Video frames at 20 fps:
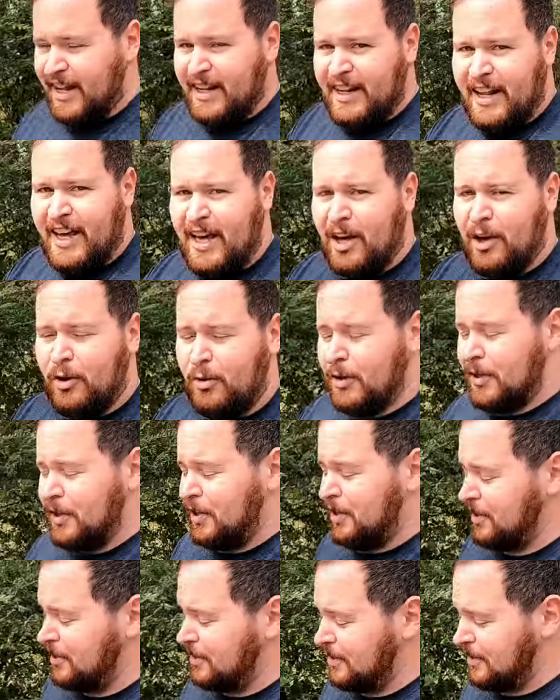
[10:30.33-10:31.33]
And now
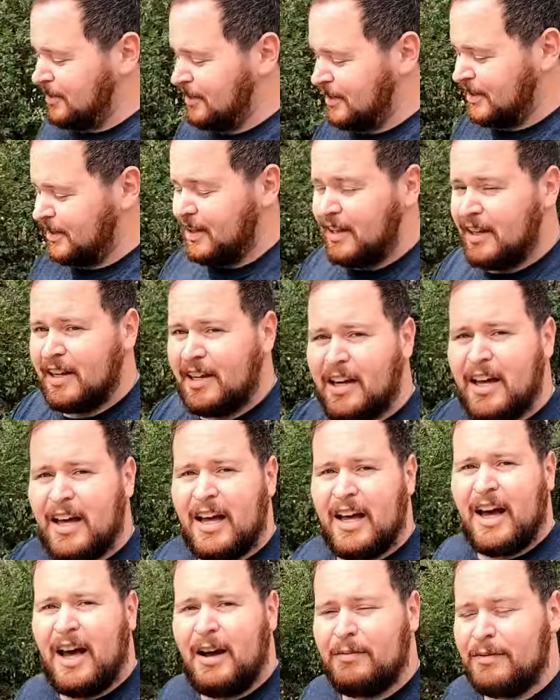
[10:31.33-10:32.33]

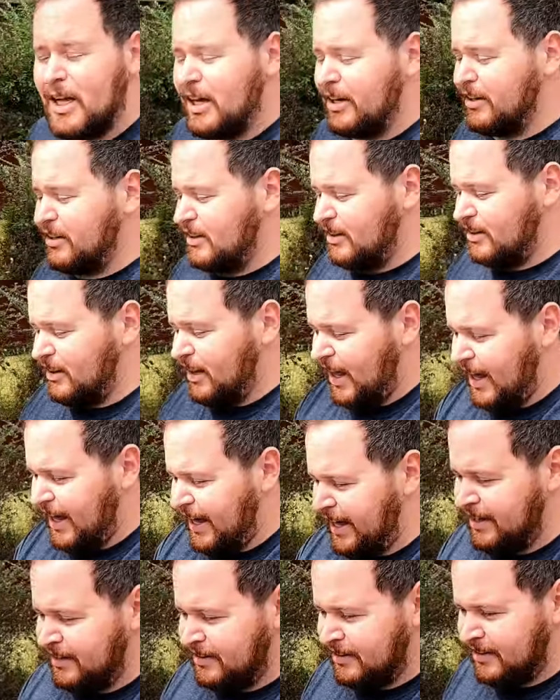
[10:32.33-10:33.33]
I'm not gonna
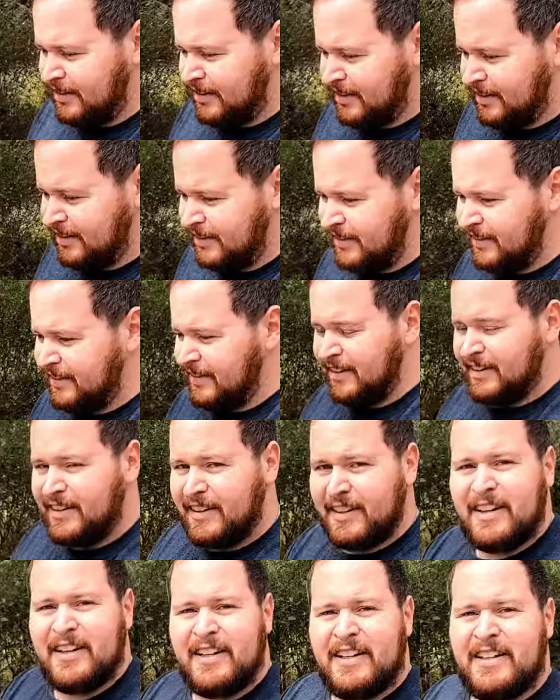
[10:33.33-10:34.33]
lie,
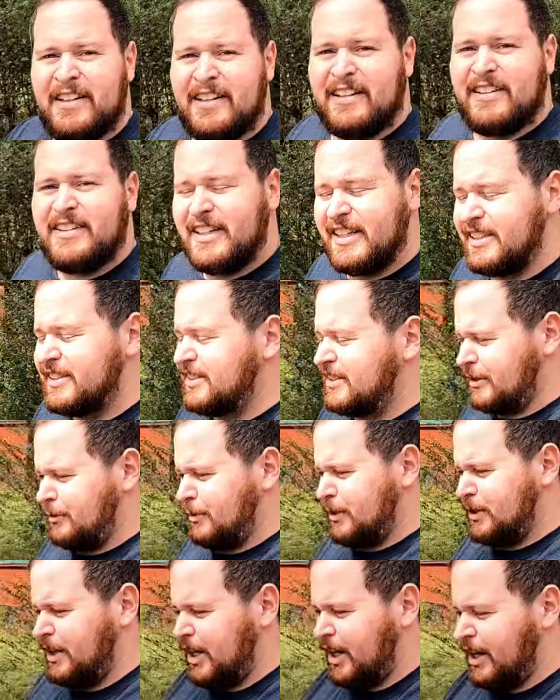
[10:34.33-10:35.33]
this
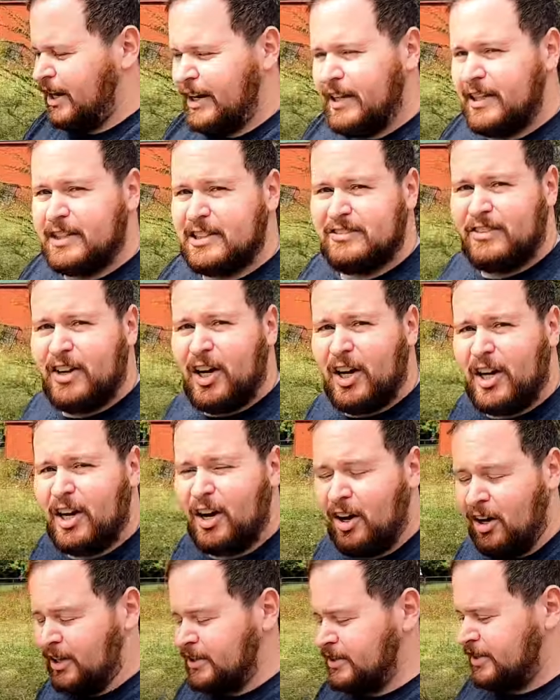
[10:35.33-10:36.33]
cemetery is
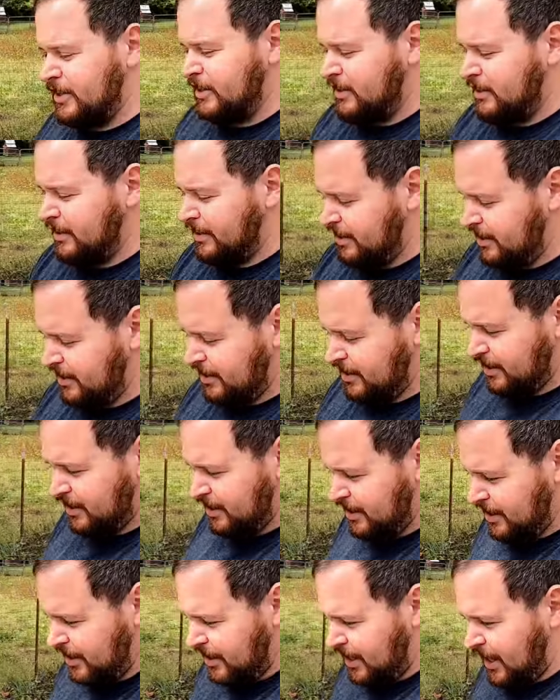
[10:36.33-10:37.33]
very haunted.
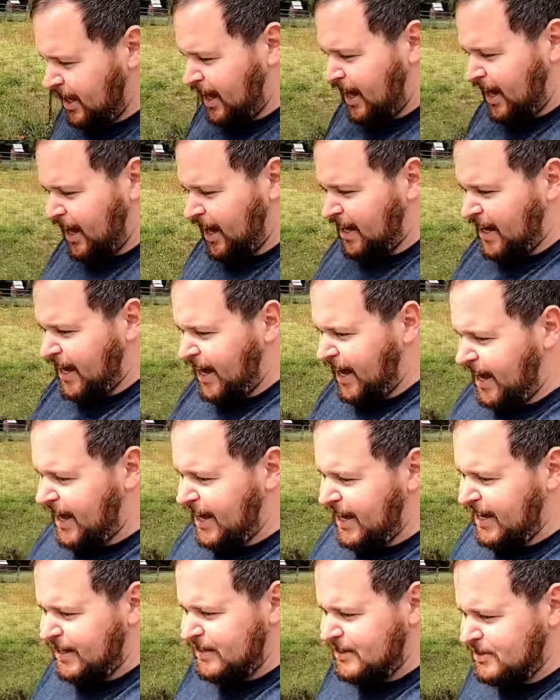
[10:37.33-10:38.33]
And
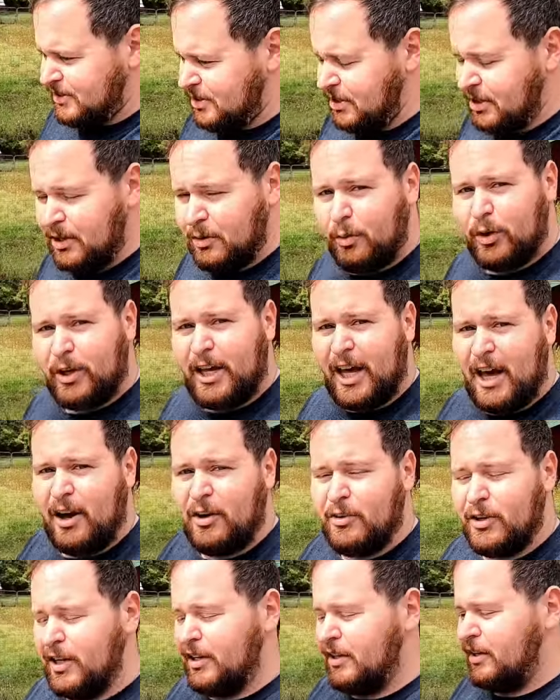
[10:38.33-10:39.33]
as
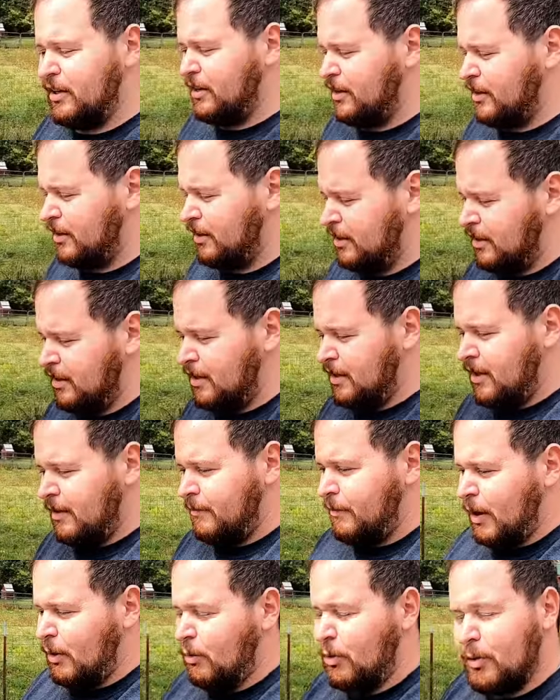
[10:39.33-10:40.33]
recounted
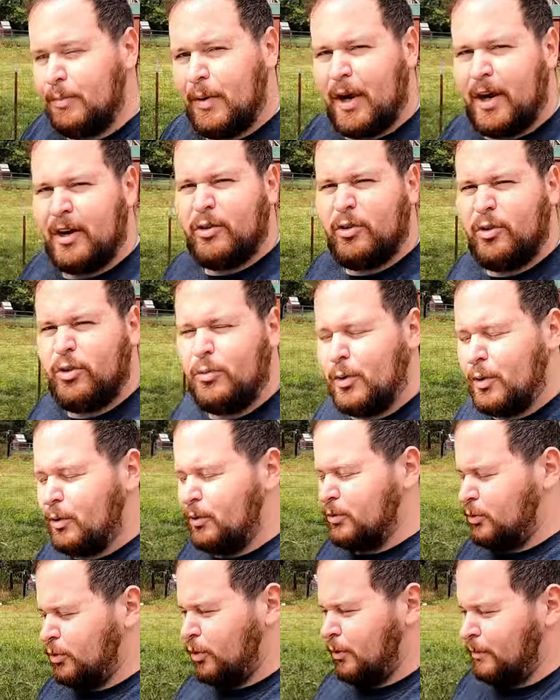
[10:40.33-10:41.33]
by one
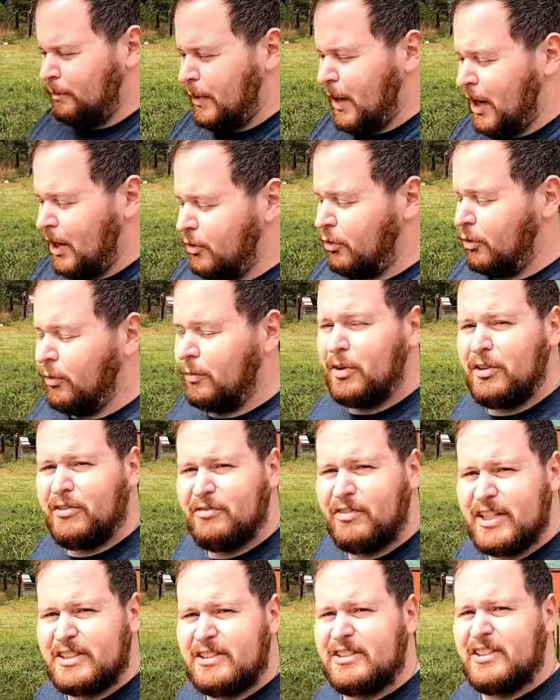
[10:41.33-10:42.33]
paranormal,
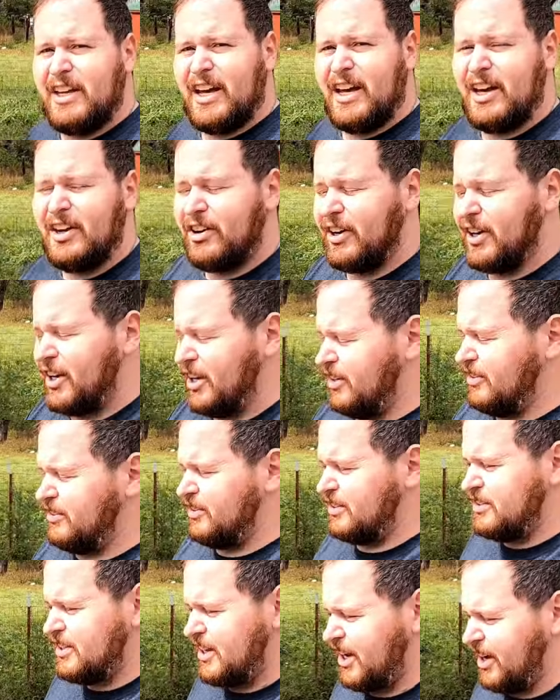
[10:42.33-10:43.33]
paranormal investigator here
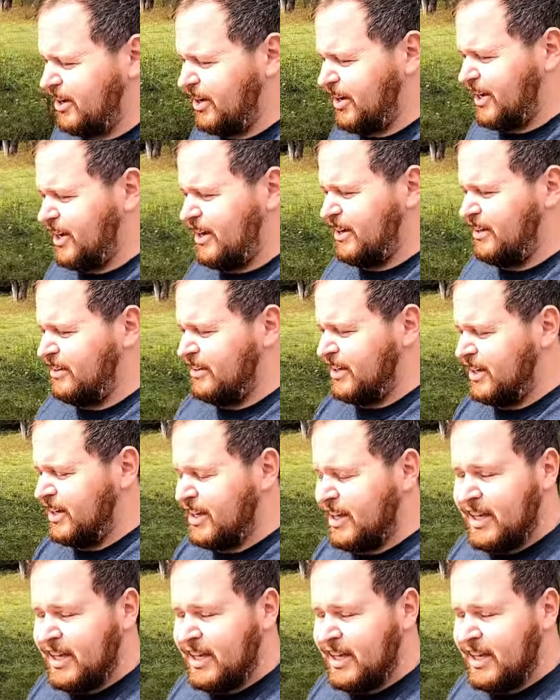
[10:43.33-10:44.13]
in this area,